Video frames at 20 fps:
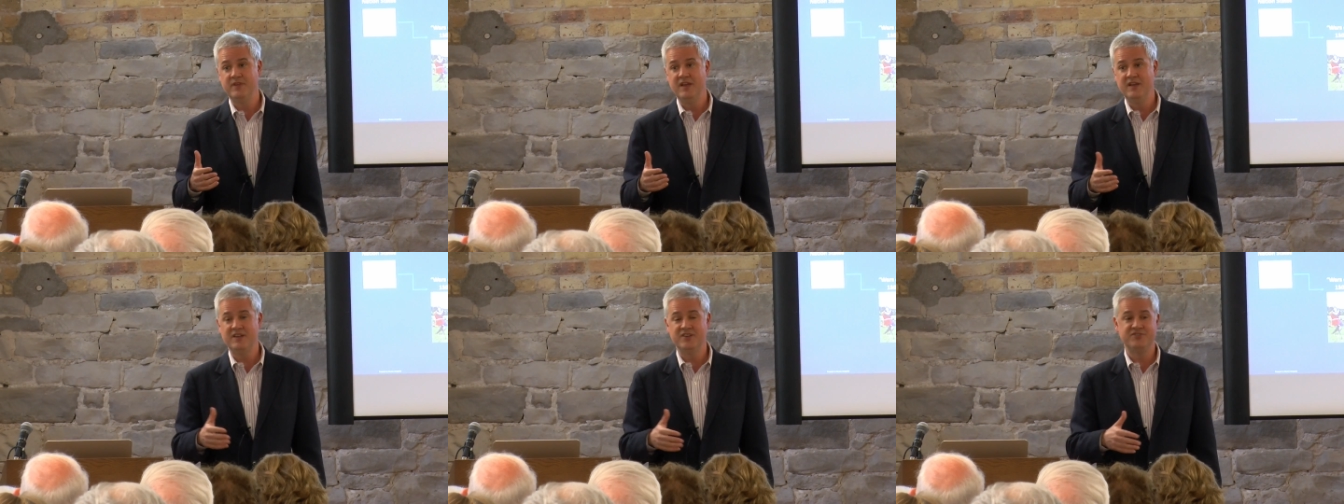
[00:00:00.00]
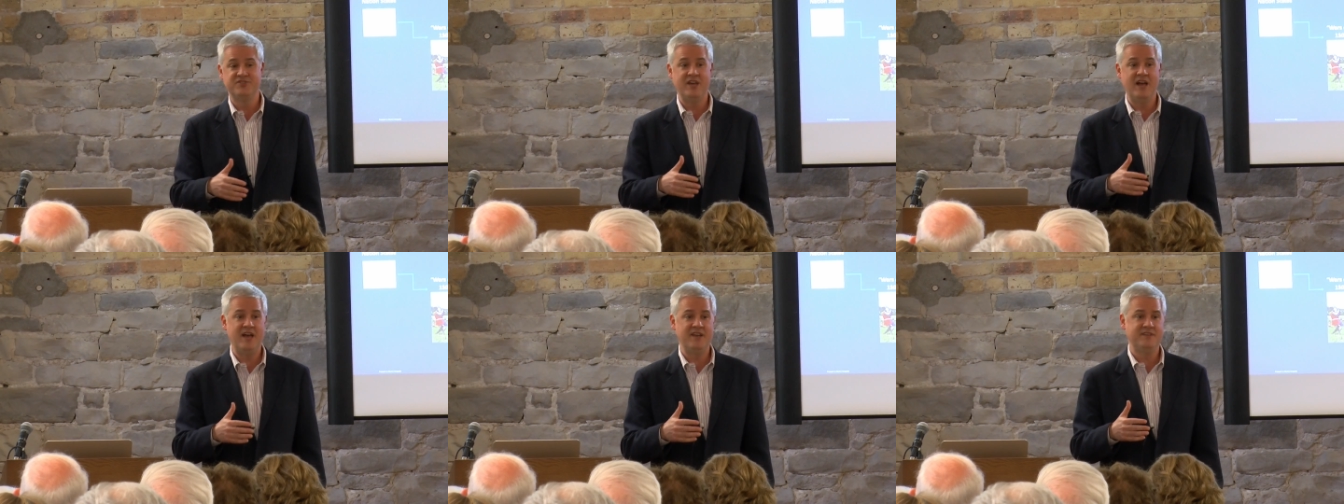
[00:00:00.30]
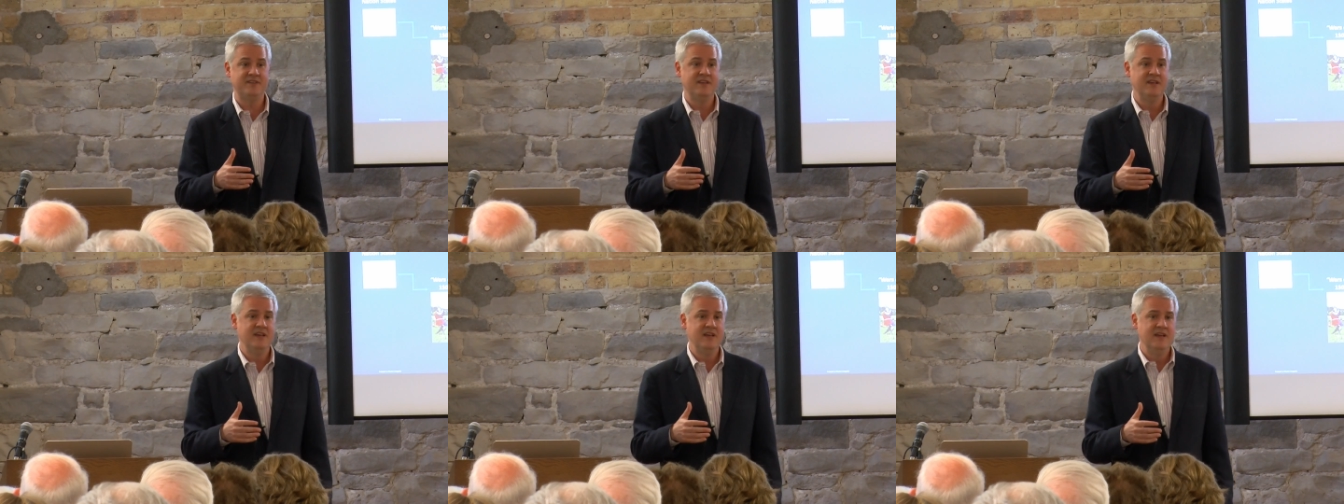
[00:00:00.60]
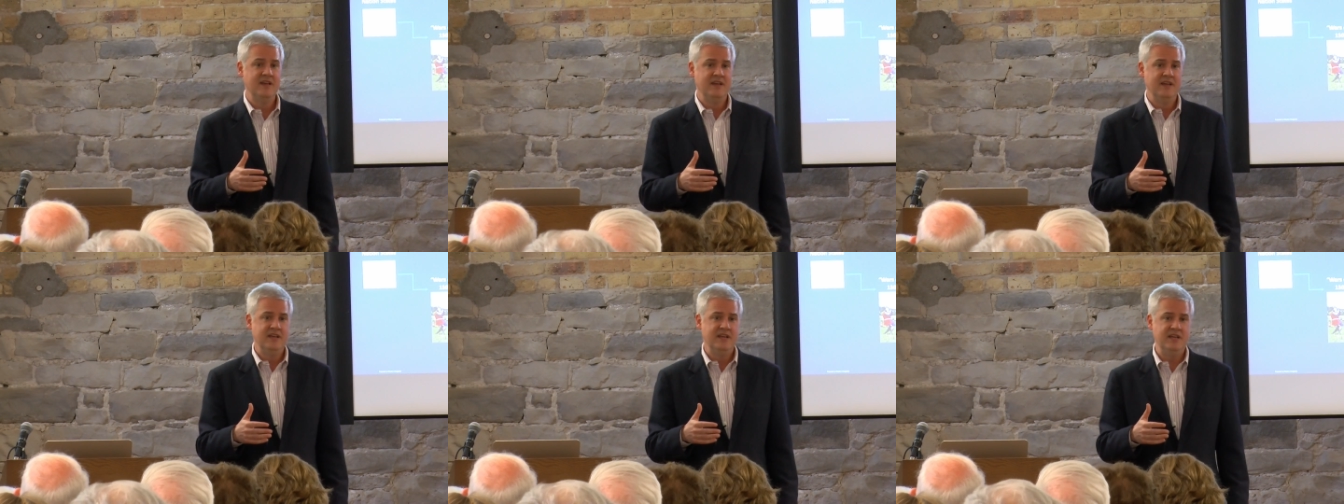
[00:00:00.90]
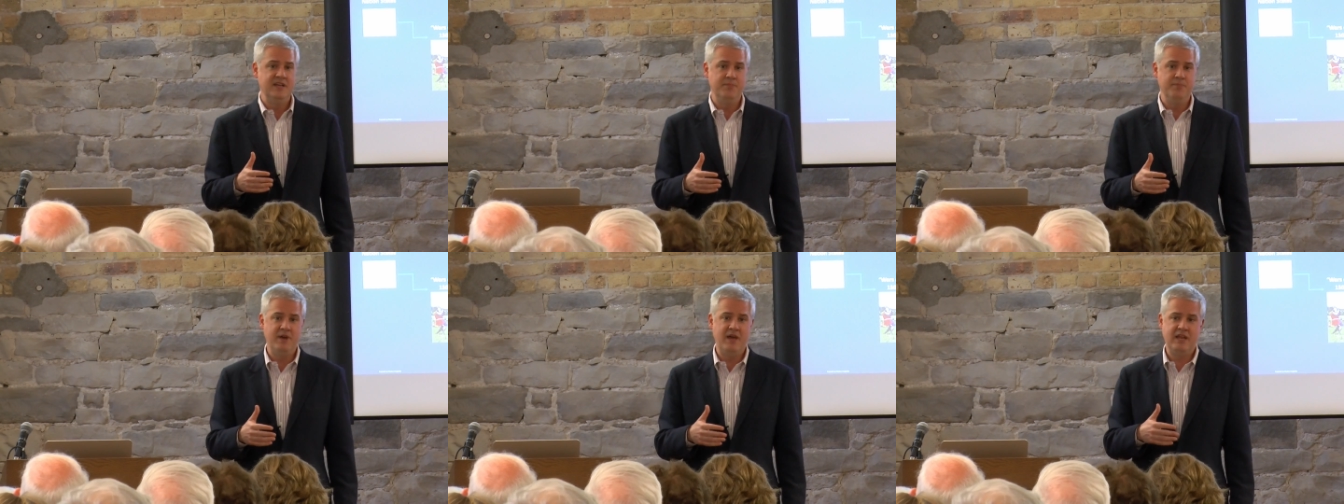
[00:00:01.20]
because that
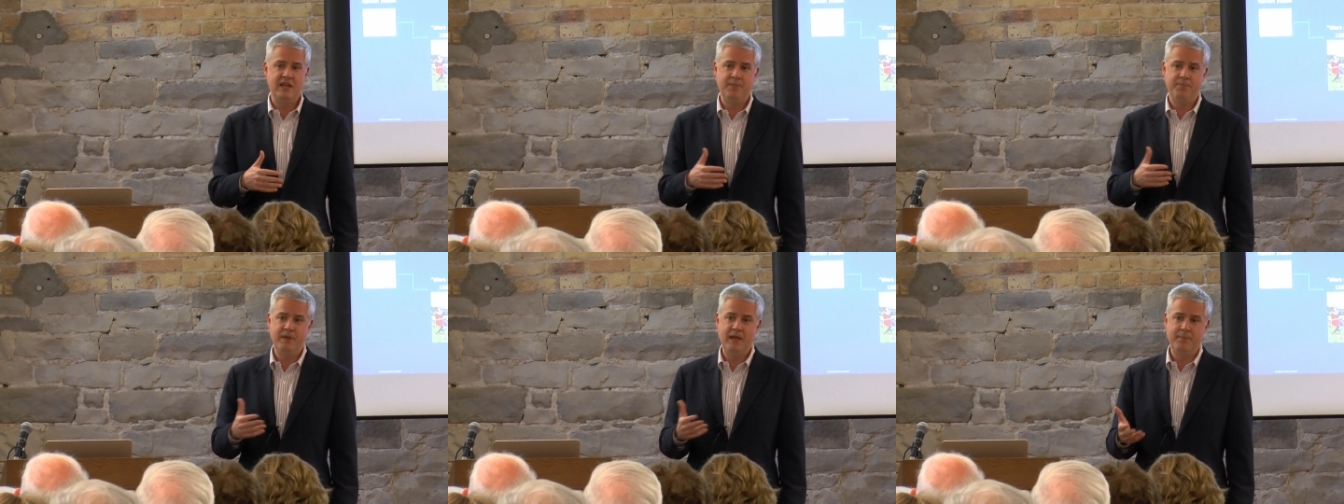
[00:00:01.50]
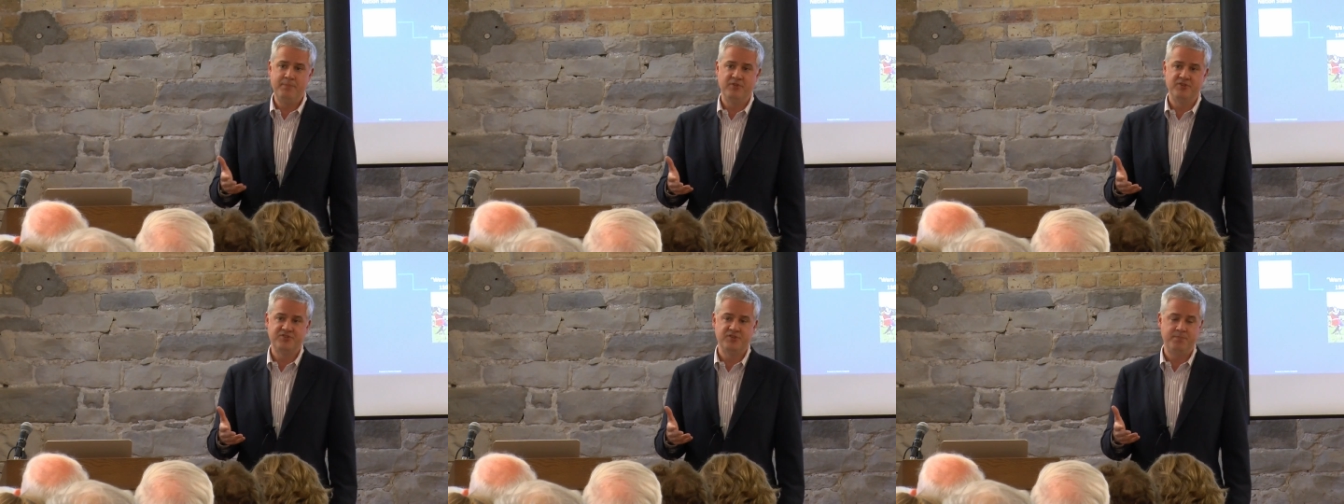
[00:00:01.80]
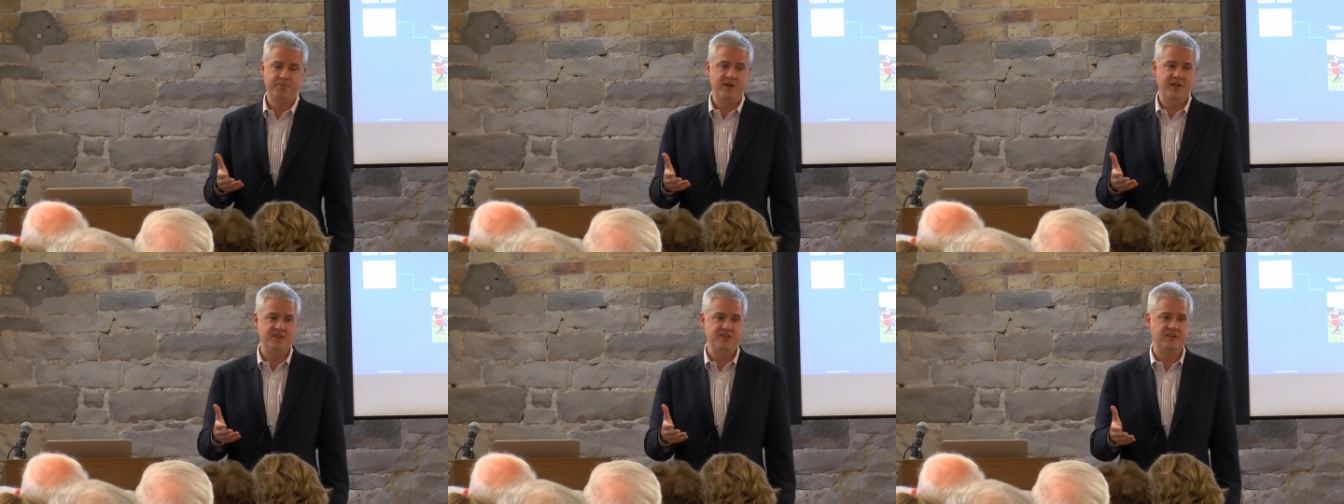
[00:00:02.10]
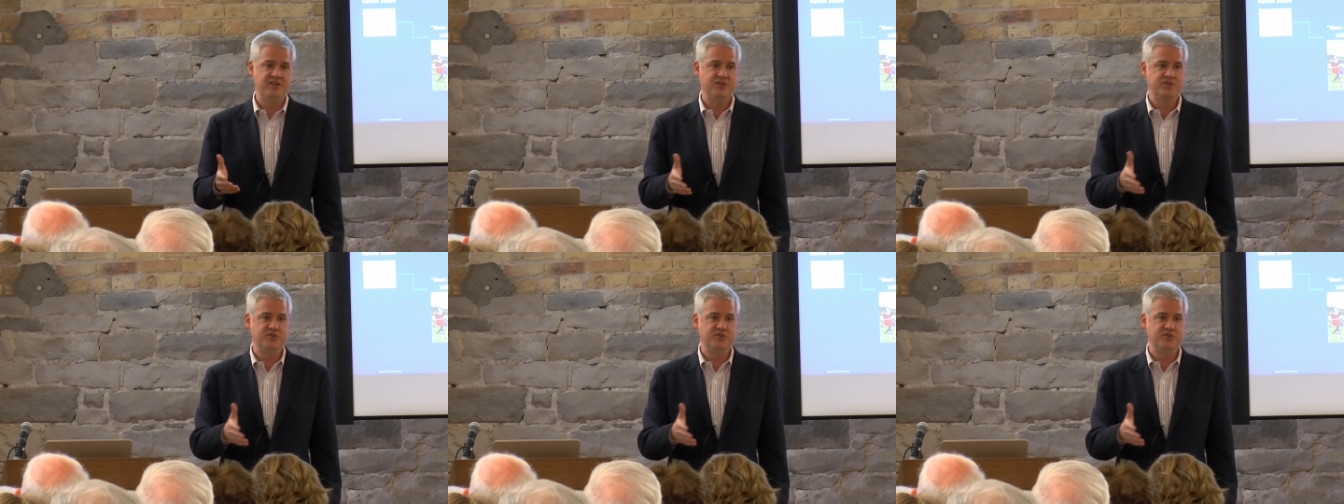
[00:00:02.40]
in many people's opinion,